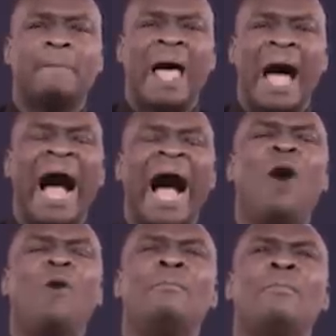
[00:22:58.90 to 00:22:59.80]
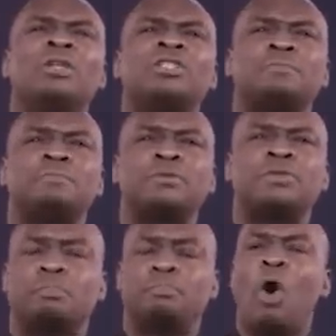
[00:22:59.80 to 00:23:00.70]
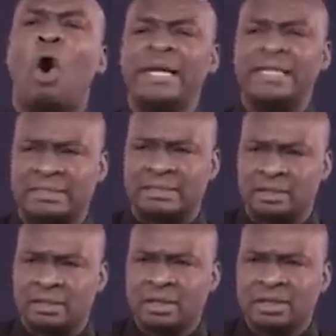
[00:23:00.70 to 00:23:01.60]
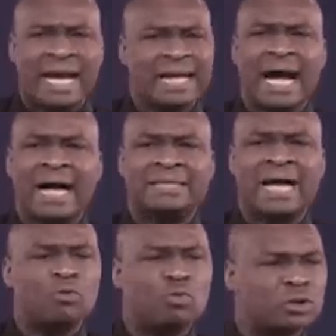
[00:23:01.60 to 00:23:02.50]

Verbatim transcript: how much point that attack will